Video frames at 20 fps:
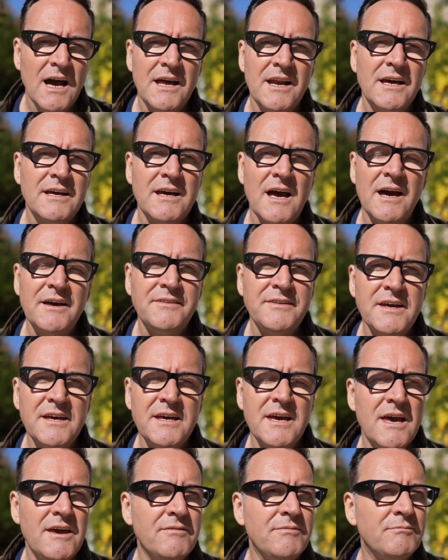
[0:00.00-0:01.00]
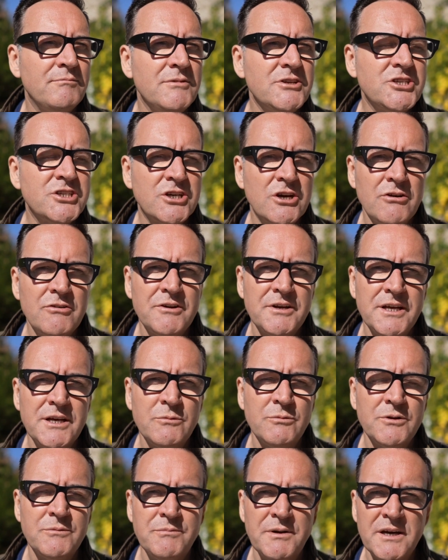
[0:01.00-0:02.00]
And I think if
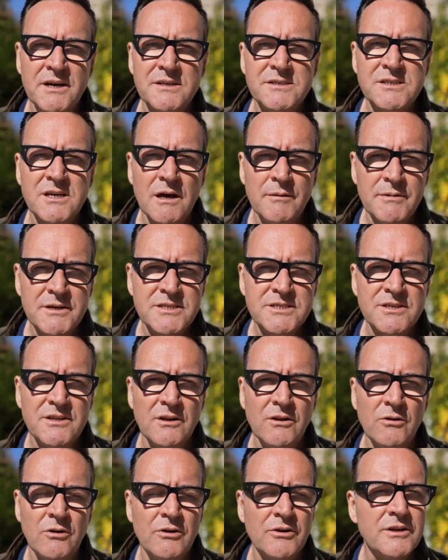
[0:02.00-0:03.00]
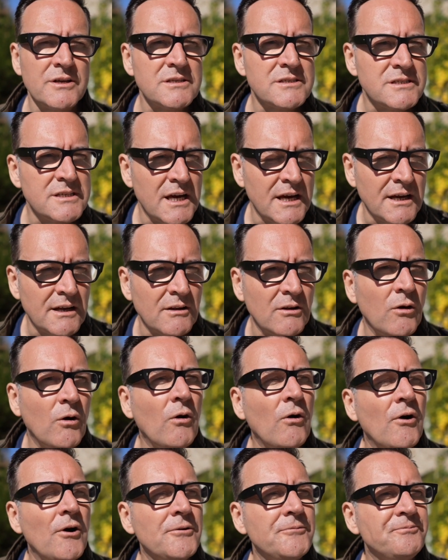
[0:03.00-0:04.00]
maturity would be us coming to the Lord and saying,
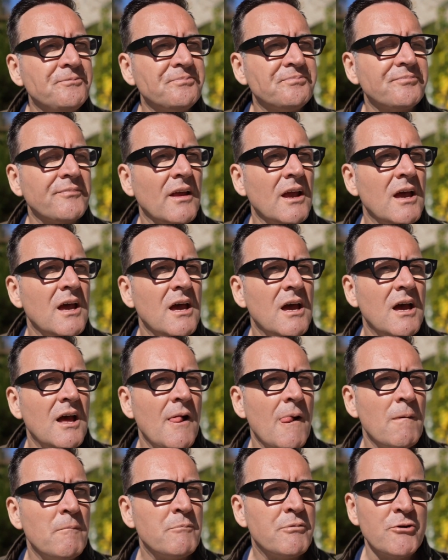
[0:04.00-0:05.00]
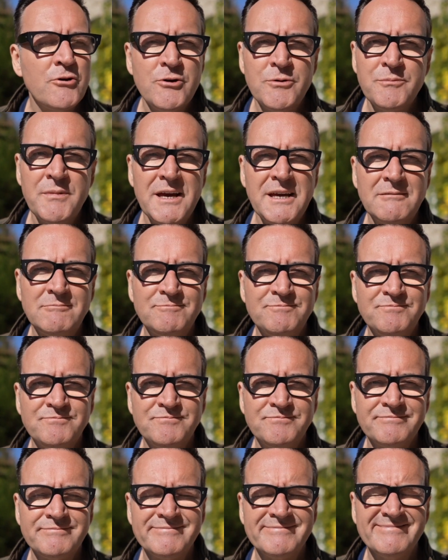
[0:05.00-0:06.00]
Lord, prune me.
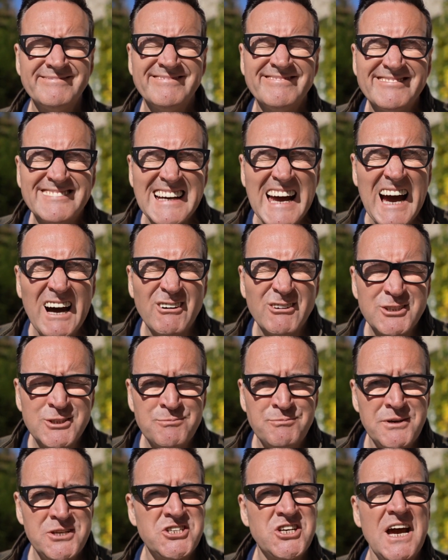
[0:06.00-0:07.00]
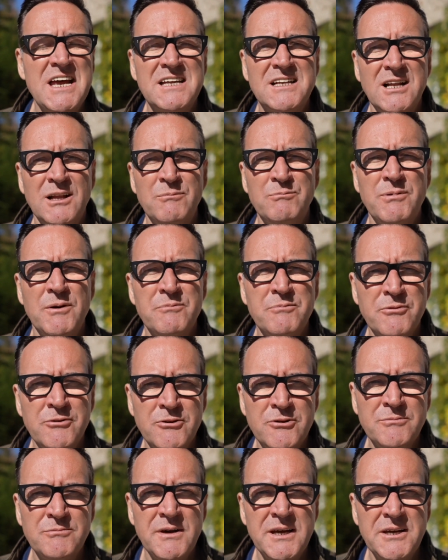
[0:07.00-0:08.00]
Ouch, be gentle, but
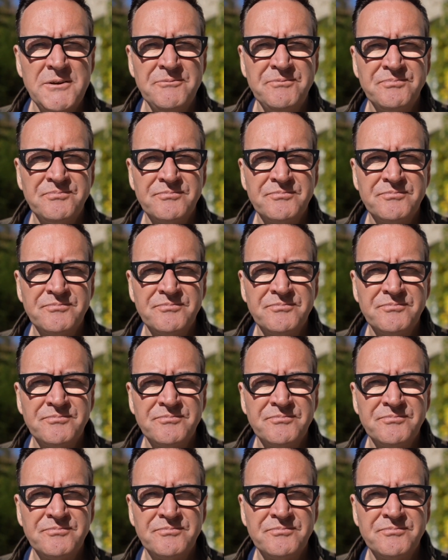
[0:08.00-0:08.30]
prune me.